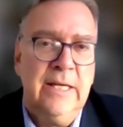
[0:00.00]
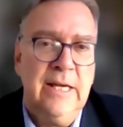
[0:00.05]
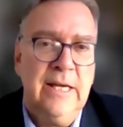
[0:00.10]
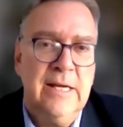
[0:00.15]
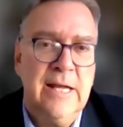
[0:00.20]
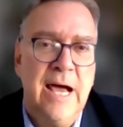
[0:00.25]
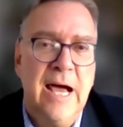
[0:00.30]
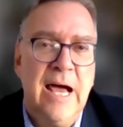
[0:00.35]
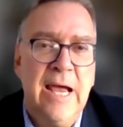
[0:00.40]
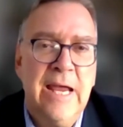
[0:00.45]

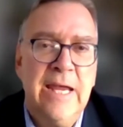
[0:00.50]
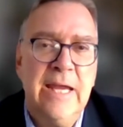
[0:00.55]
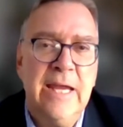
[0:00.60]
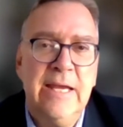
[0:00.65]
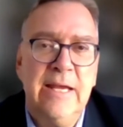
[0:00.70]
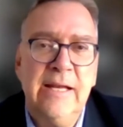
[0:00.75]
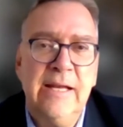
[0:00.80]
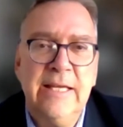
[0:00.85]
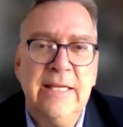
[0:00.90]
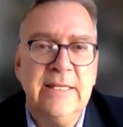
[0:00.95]
In
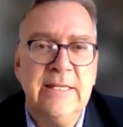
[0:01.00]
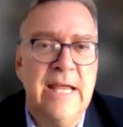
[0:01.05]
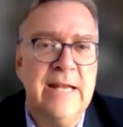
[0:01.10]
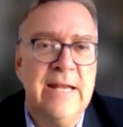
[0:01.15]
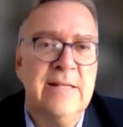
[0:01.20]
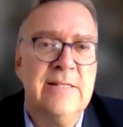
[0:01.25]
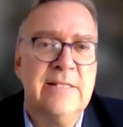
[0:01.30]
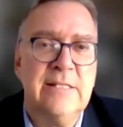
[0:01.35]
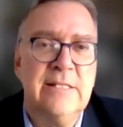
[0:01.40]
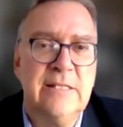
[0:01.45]
highly
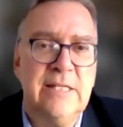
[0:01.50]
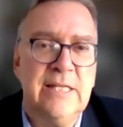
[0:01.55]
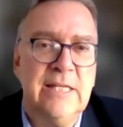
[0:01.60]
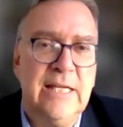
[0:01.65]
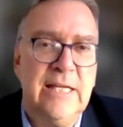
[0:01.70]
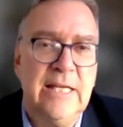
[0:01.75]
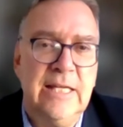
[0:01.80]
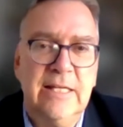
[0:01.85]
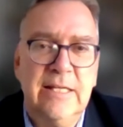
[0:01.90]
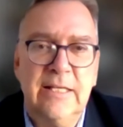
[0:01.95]

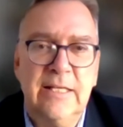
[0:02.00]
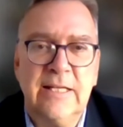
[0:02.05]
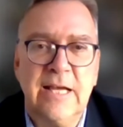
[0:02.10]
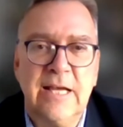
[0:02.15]
density